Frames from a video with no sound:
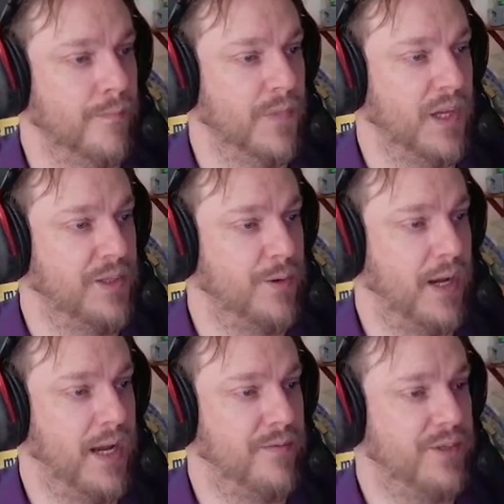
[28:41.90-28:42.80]
Like, do I
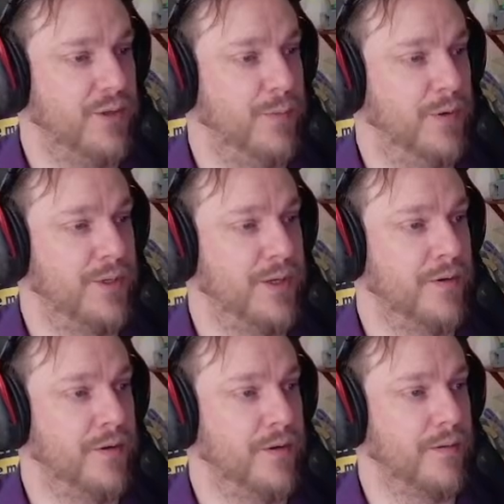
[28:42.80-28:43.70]
have 2 boats here?
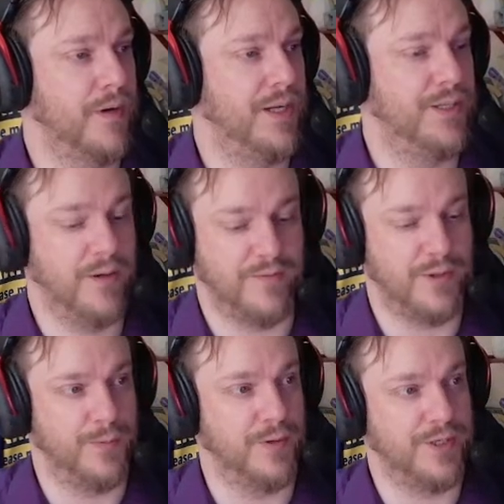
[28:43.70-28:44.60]
I do have 2
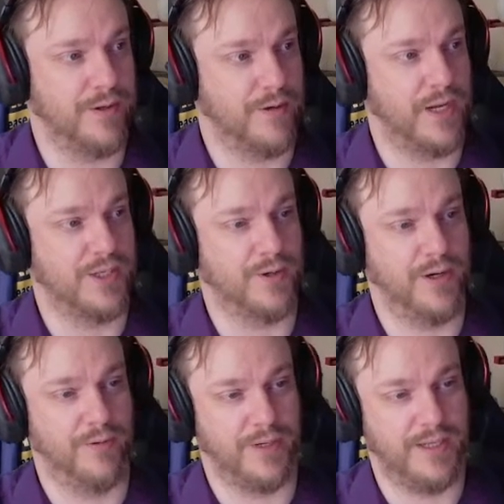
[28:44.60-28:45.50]
boats here. Okay, so I
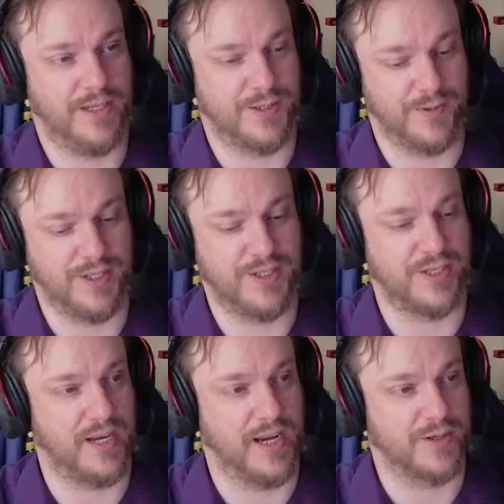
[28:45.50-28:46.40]
don't need this. This is an
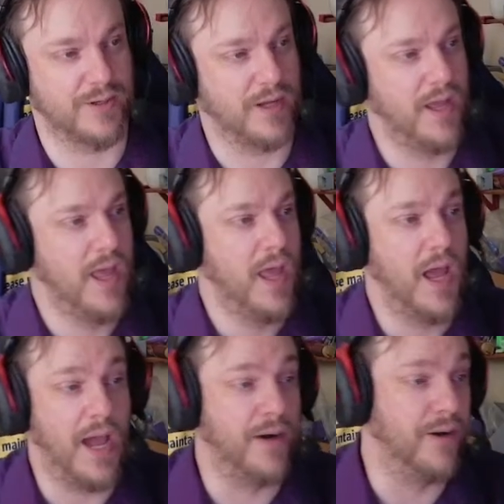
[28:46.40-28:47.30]
extra.
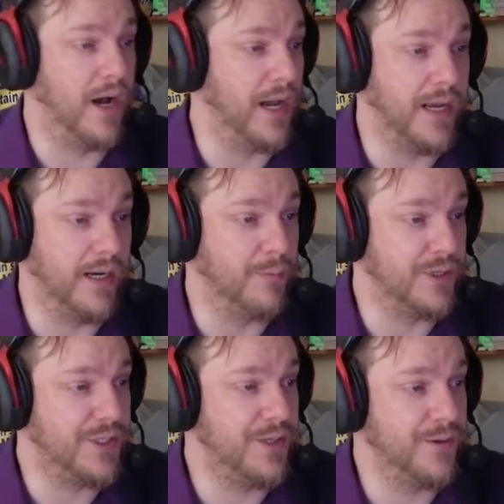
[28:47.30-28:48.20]
I don't know how I ended up with
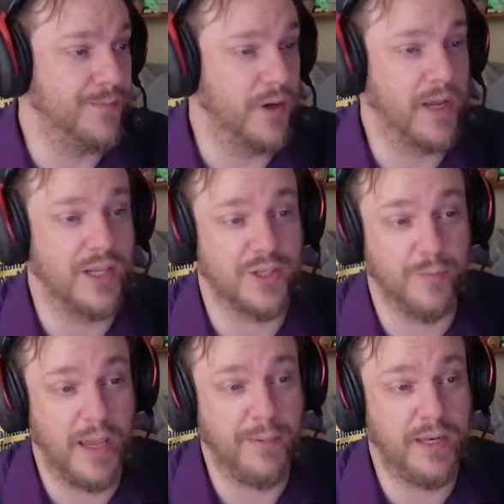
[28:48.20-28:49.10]
2. Okay, so
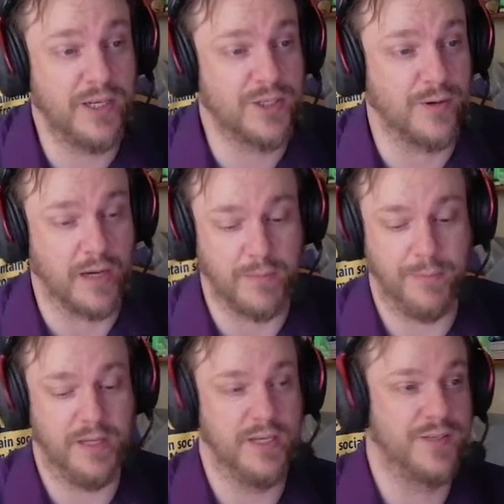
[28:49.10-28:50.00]
maybe it is correct. Maybe
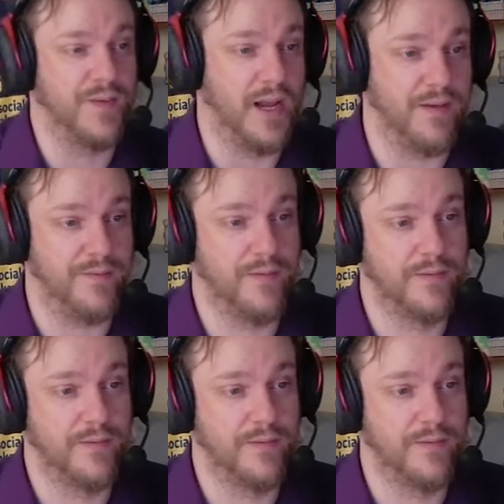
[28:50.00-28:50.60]
it is 5.